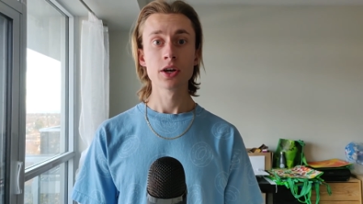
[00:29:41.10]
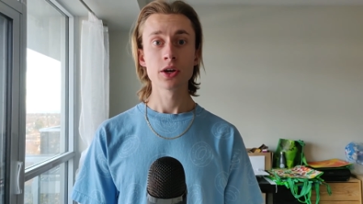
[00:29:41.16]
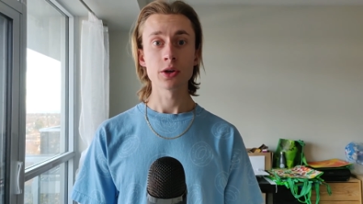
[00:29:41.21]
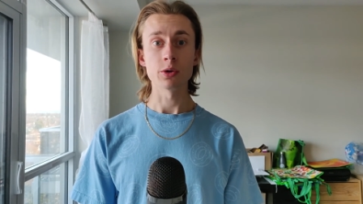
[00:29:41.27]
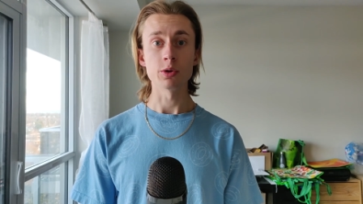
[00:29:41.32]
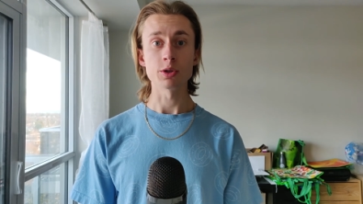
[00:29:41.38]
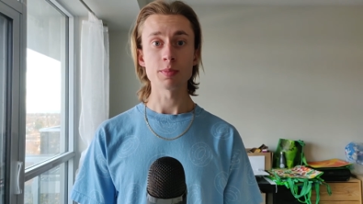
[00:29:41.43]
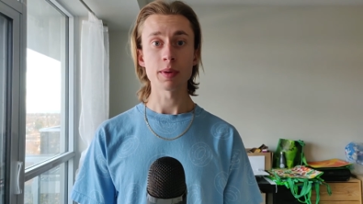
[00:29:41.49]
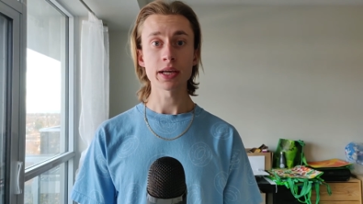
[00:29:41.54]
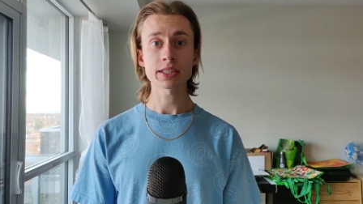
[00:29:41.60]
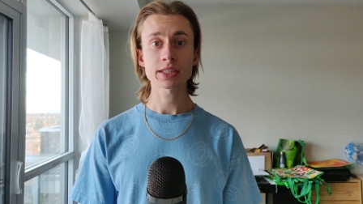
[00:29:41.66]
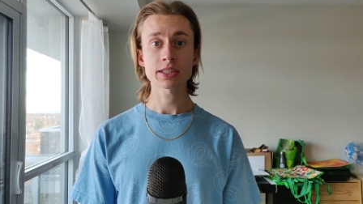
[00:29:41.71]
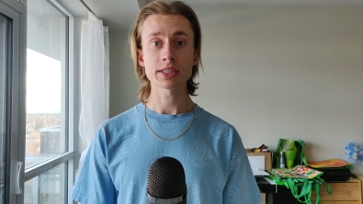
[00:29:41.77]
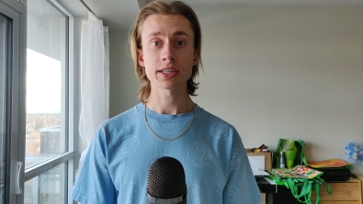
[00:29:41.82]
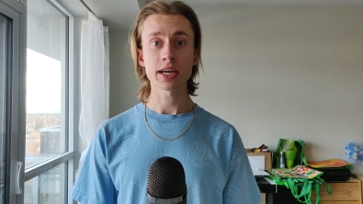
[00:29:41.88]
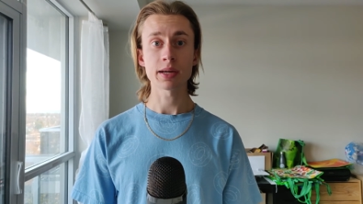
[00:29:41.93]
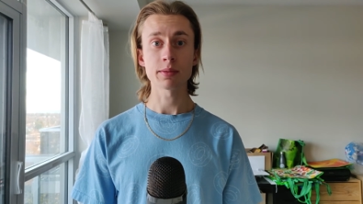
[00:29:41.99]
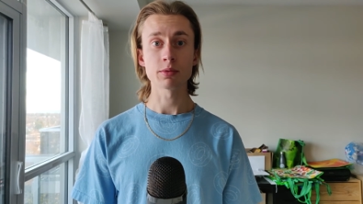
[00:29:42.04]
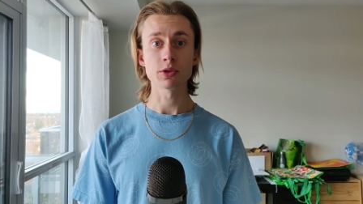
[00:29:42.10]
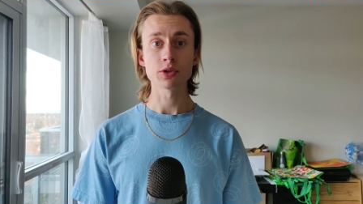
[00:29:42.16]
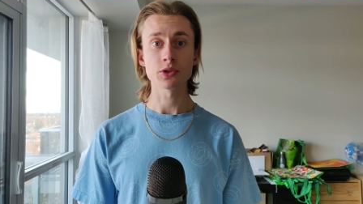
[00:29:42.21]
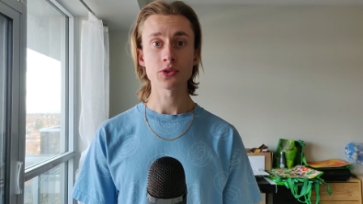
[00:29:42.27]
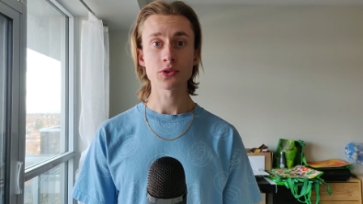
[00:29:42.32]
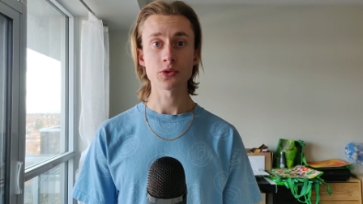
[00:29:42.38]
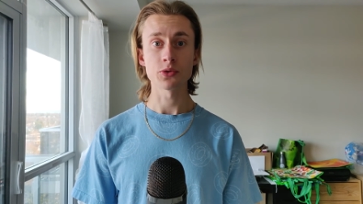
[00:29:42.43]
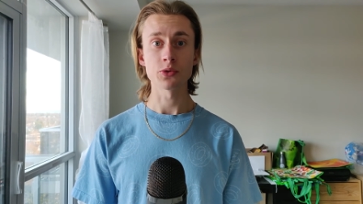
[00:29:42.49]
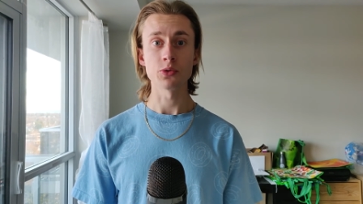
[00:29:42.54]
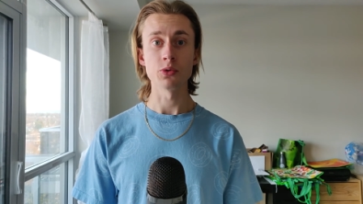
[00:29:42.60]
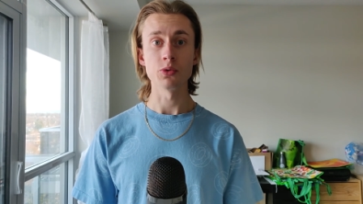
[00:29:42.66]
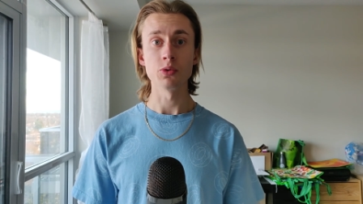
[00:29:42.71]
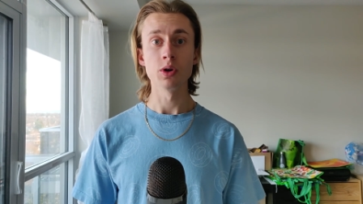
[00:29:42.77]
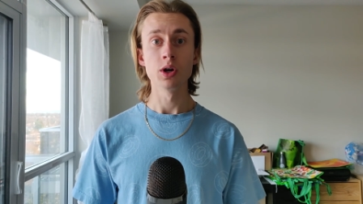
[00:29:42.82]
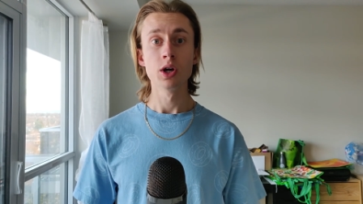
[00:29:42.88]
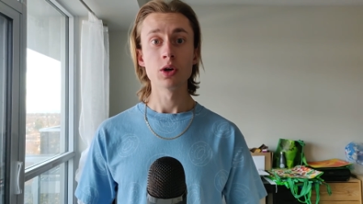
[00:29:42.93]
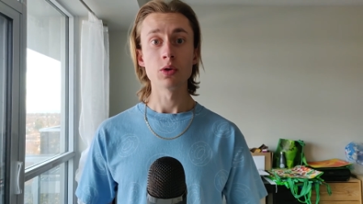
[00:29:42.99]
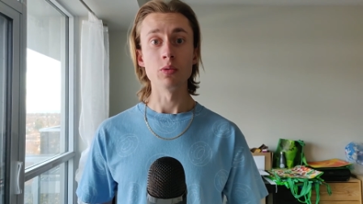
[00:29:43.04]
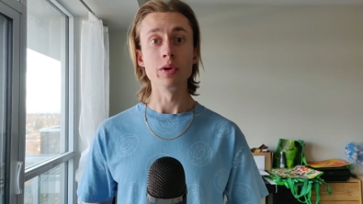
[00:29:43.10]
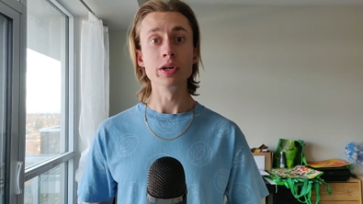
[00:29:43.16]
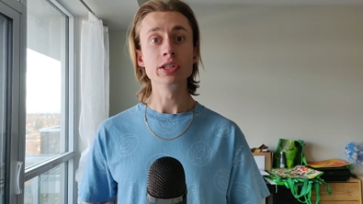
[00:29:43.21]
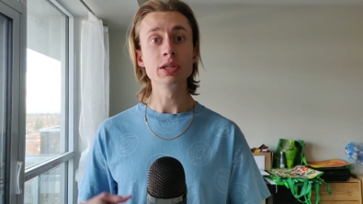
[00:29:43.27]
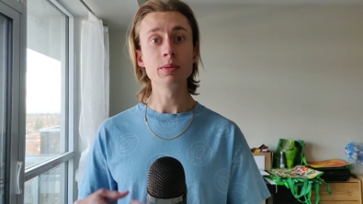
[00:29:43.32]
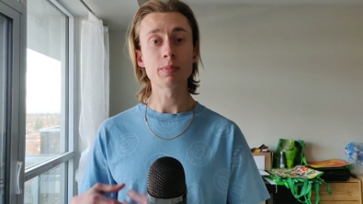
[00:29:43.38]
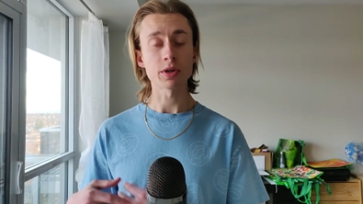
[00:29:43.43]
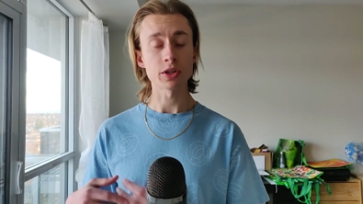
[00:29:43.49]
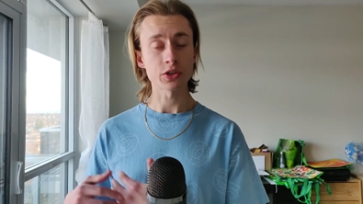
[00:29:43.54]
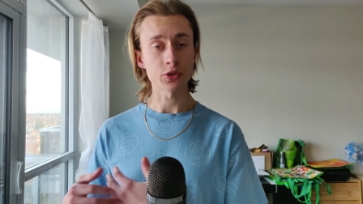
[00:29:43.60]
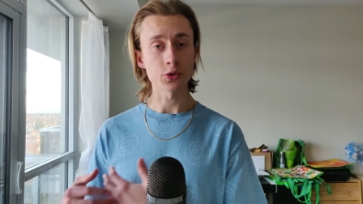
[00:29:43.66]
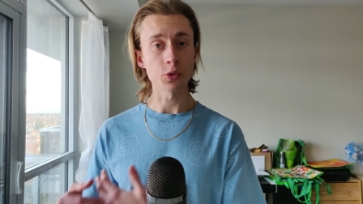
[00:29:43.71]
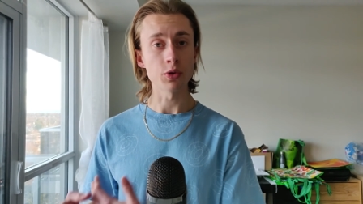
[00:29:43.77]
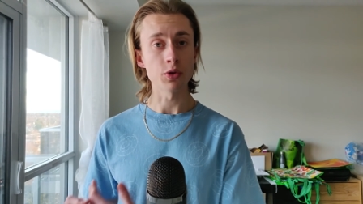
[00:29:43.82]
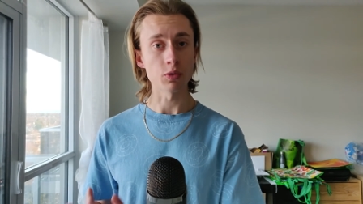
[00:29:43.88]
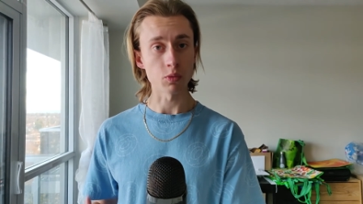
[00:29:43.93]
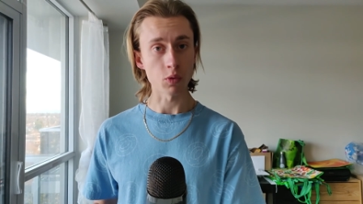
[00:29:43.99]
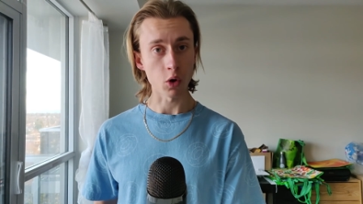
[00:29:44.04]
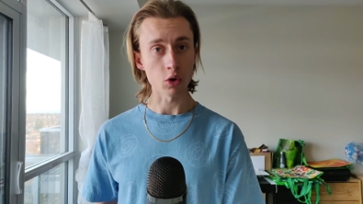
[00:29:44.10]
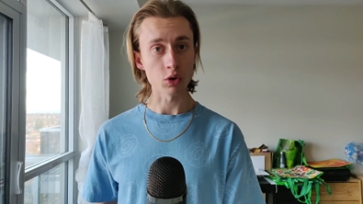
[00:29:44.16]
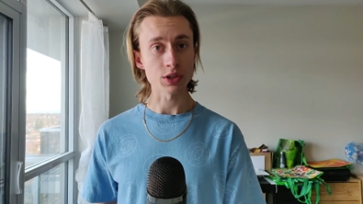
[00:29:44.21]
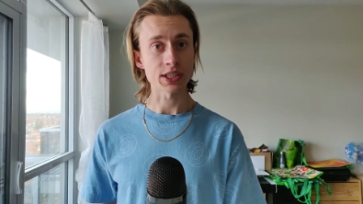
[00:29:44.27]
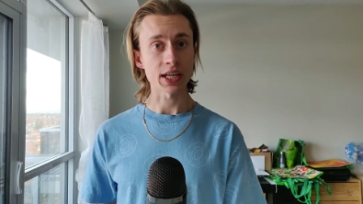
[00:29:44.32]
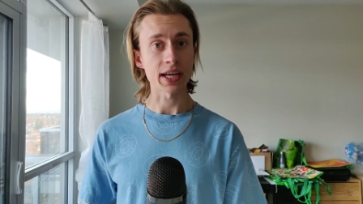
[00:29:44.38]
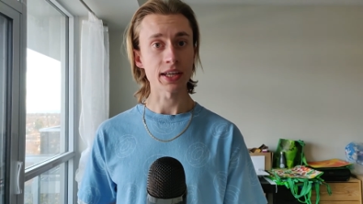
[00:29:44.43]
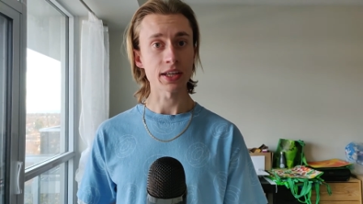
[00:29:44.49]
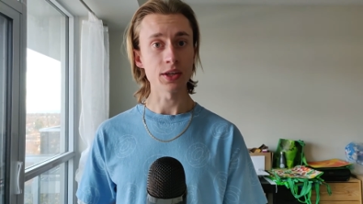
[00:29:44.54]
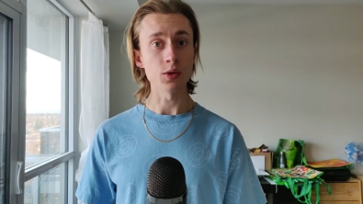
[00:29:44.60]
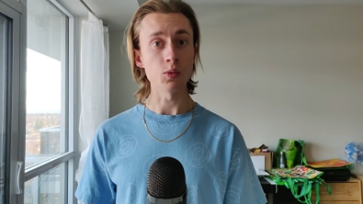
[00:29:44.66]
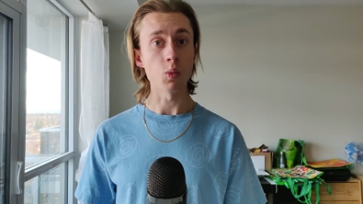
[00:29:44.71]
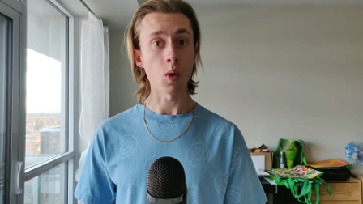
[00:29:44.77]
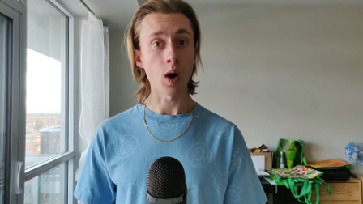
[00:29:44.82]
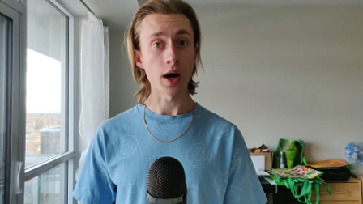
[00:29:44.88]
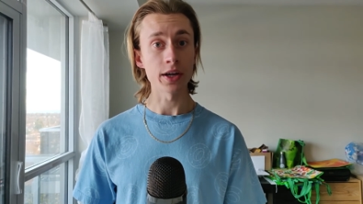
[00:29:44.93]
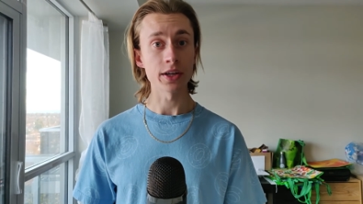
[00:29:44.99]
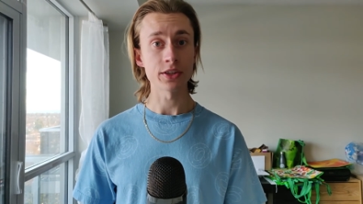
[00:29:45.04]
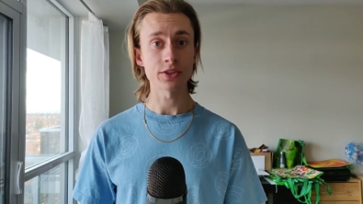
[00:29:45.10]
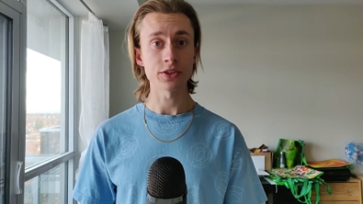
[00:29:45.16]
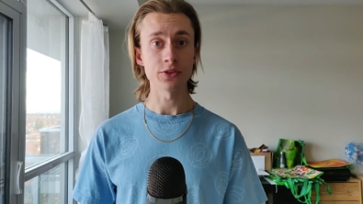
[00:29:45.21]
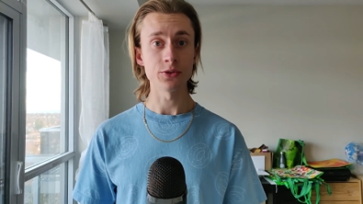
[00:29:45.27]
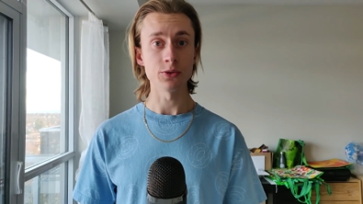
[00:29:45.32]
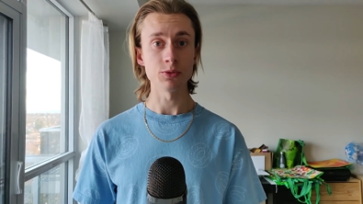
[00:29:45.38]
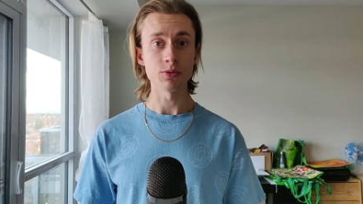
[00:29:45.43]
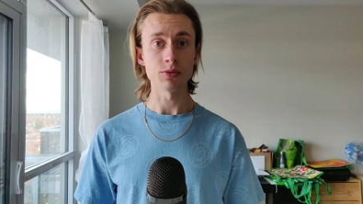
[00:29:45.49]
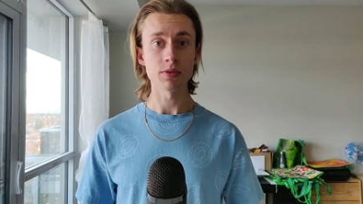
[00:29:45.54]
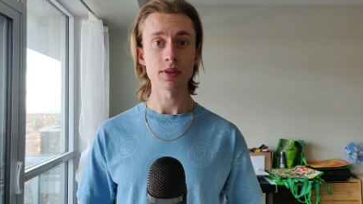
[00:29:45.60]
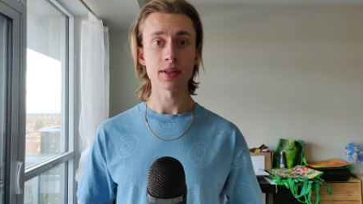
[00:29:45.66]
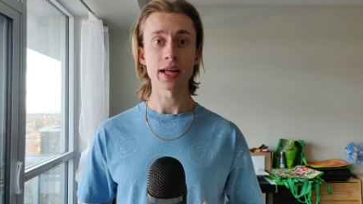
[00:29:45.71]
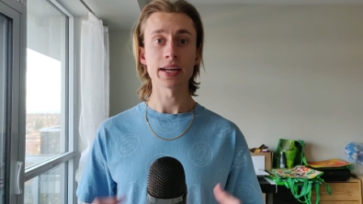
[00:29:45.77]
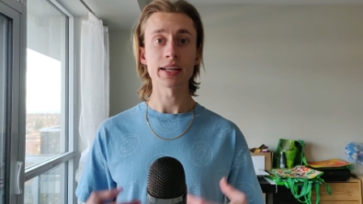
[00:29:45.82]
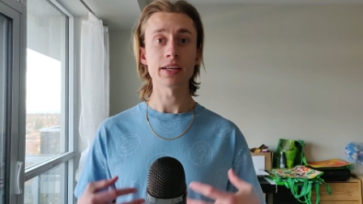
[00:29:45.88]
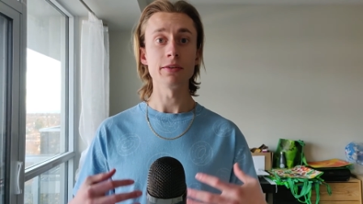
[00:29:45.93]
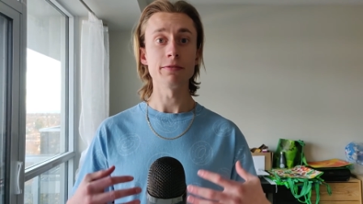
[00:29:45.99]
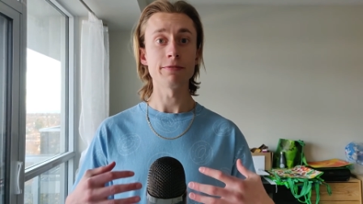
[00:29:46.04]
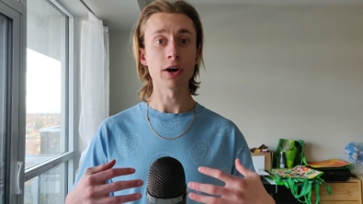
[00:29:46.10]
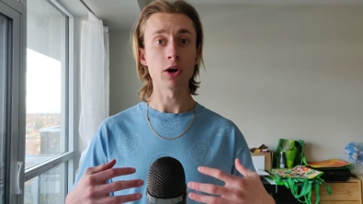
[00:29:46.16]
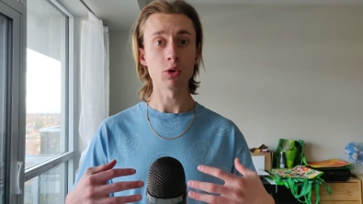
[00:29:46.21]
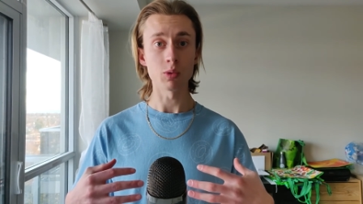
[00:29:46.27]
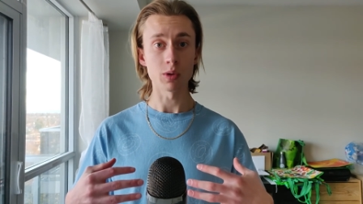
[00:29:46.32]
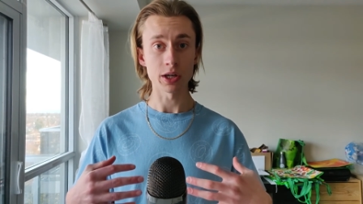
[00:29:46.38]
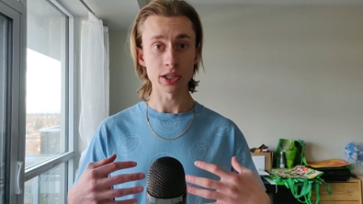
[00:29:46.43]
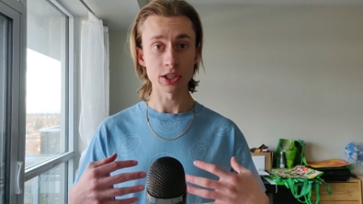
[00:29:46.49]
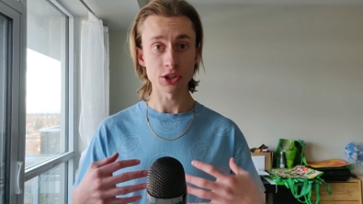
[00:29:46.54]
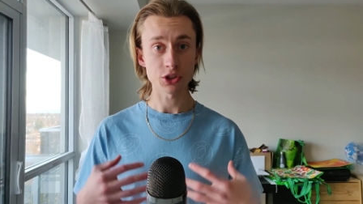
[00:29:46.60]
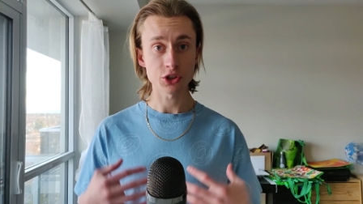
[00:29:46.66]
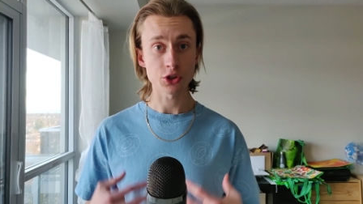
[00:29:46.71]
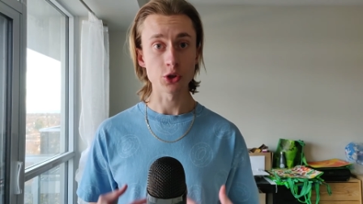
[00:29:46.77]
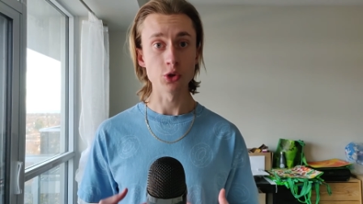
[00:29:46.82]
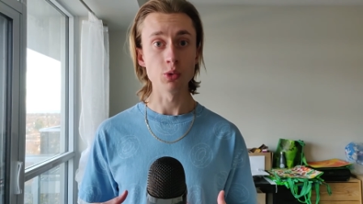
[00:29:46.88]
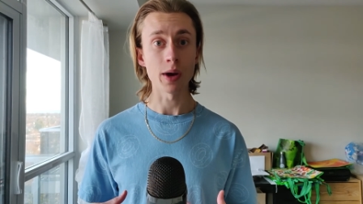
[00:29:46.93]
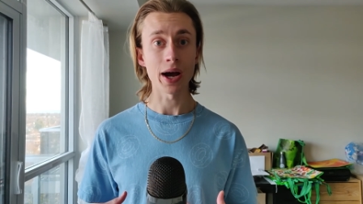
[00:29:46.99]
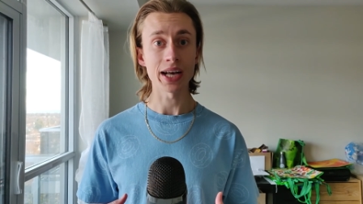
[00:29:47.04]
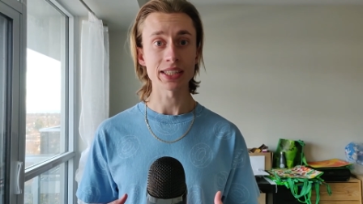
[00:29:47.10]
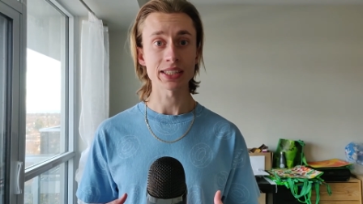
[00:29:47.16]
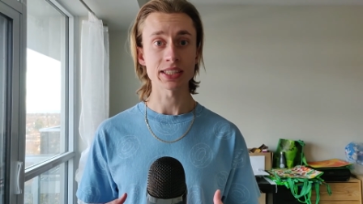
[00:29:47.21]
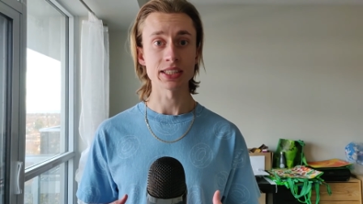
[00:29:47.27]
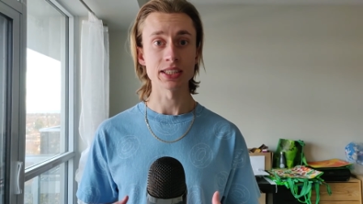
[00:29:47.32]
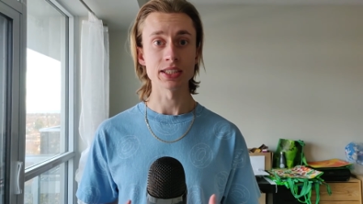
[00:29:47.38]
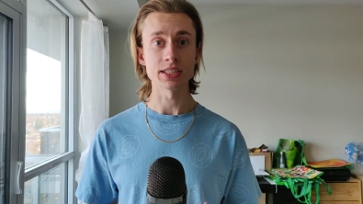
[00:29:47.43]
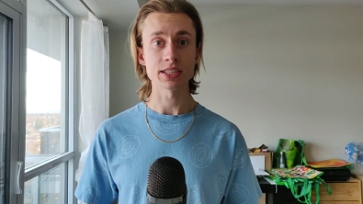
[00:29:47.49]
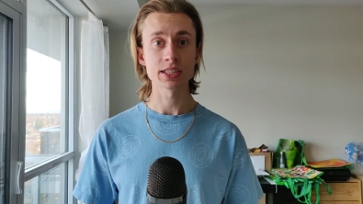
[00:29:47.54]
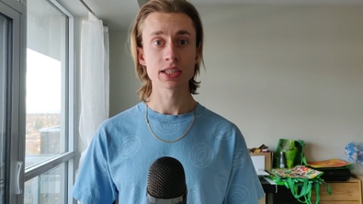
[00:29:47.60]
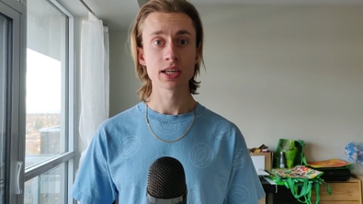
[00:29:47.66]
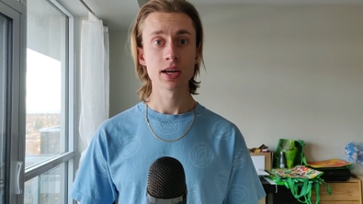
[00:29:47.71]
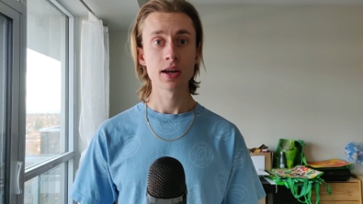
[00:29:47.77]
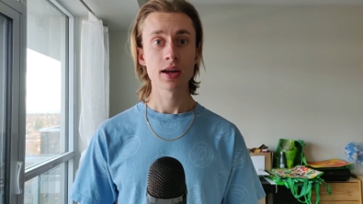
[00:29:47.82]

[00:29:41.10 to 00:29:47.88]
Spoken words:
he was basically able to really pursue the roles that he wanted to do, that he felt were his true essence.